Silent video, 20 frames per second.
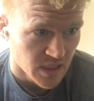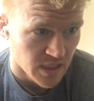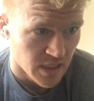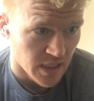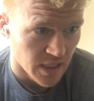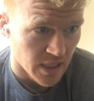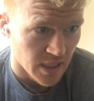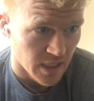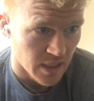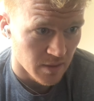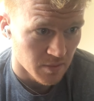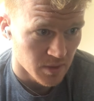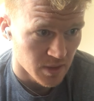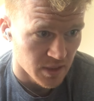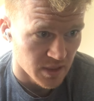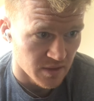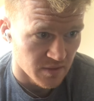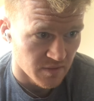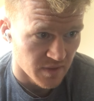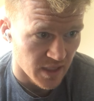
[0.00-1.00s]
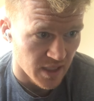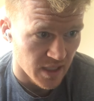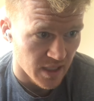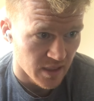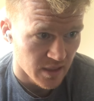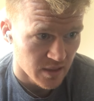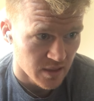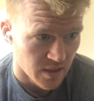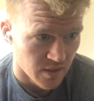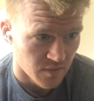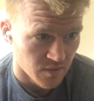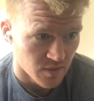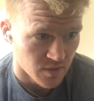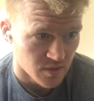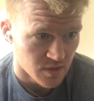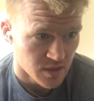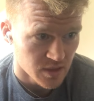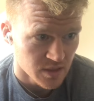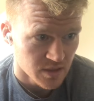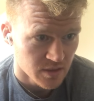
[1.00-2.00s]
And I believe that
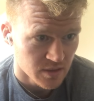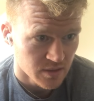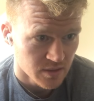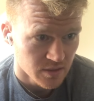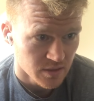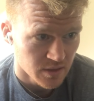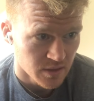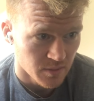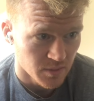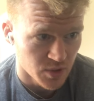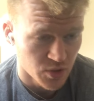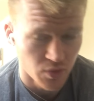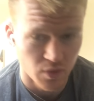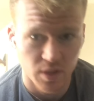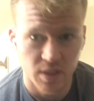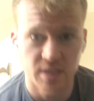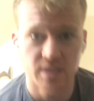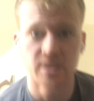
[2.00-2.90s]
covers the majority.